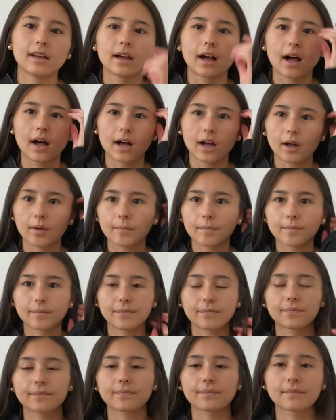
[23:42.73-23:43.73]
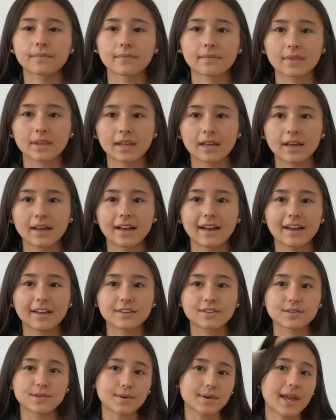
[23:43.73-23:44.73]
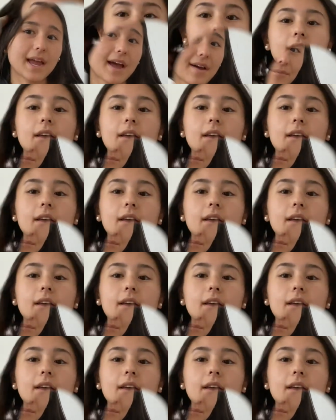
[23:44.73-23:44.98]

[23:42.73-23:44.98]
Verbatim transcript: Um, so